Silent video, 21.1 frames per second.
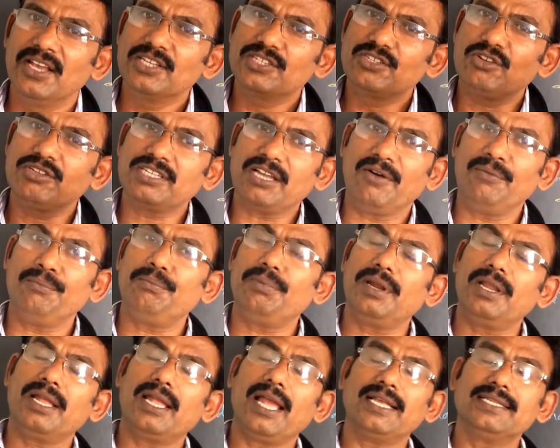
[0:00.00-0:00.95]
So
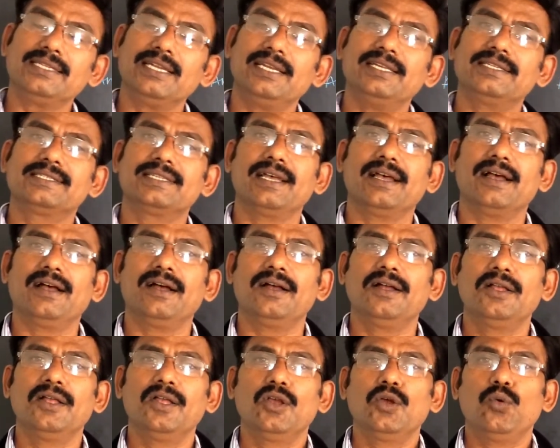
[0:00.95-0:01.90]
sulfuric acid is
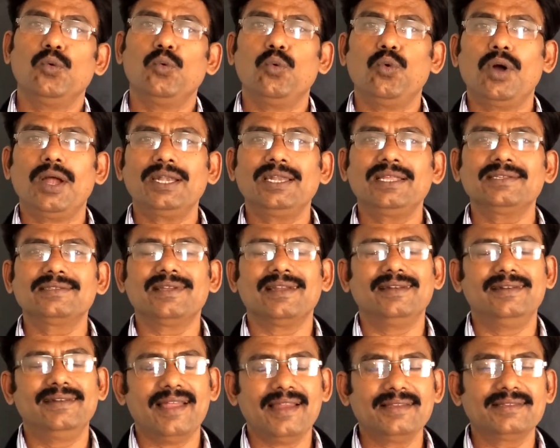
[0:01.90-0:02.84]
what is the
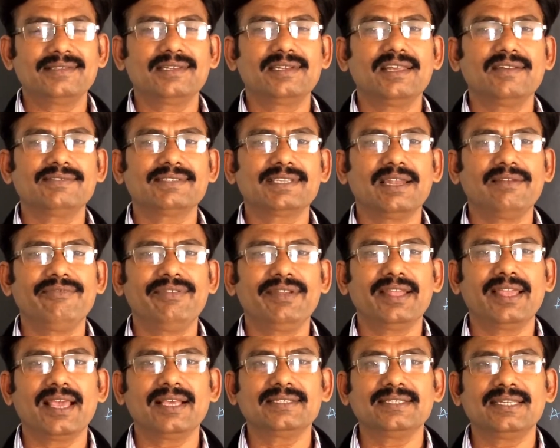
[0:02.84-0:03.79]
density of
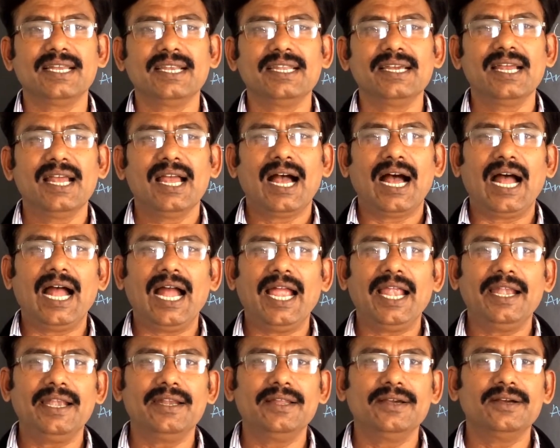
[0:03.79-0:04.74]
sulfuric acid
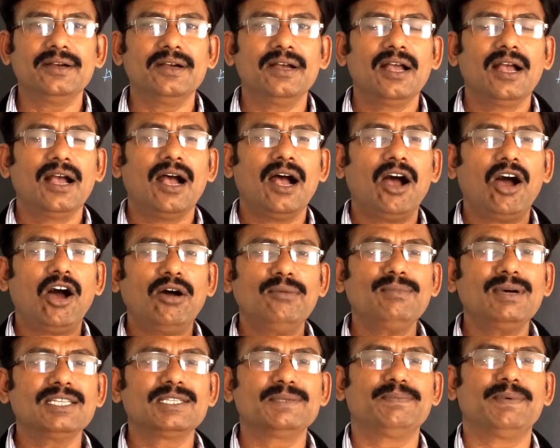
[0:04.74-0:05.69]
and how
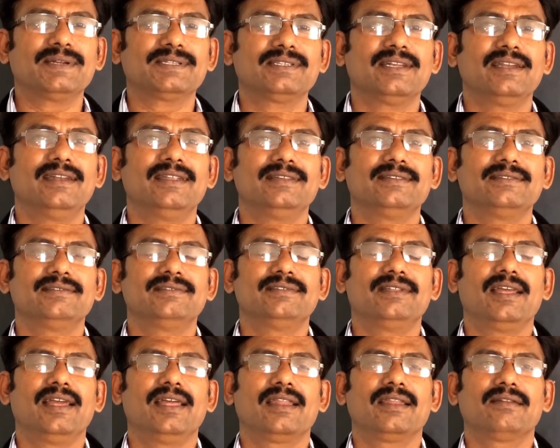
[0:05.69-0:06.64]
much percentage is
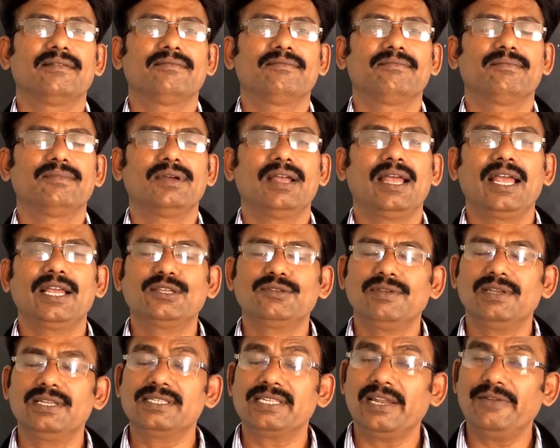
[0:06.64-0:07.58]
there.
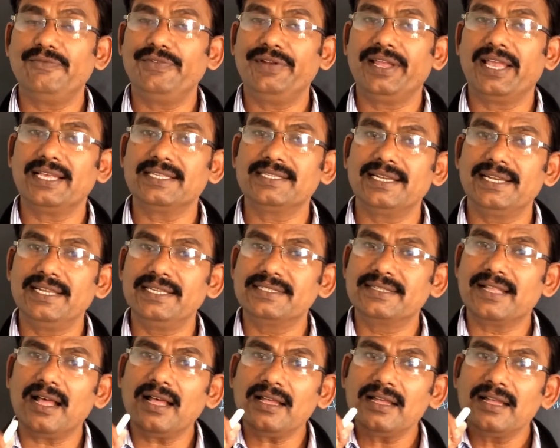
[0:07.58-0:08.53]
Actually sulfuric acid is
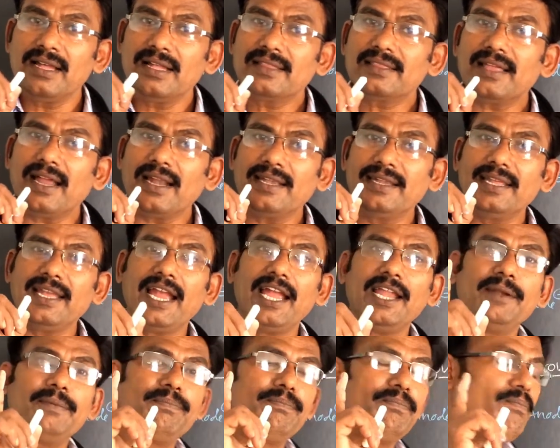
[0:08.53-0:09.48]
the
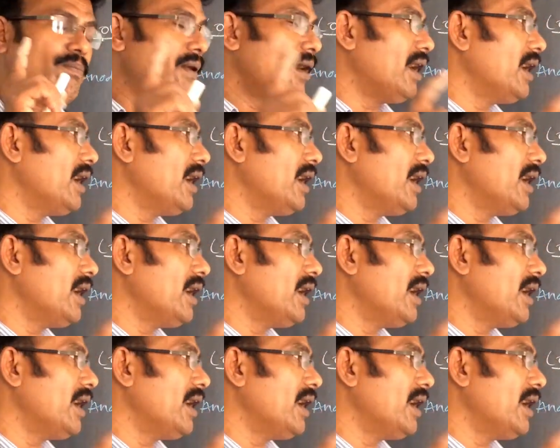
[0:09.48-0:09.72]
38%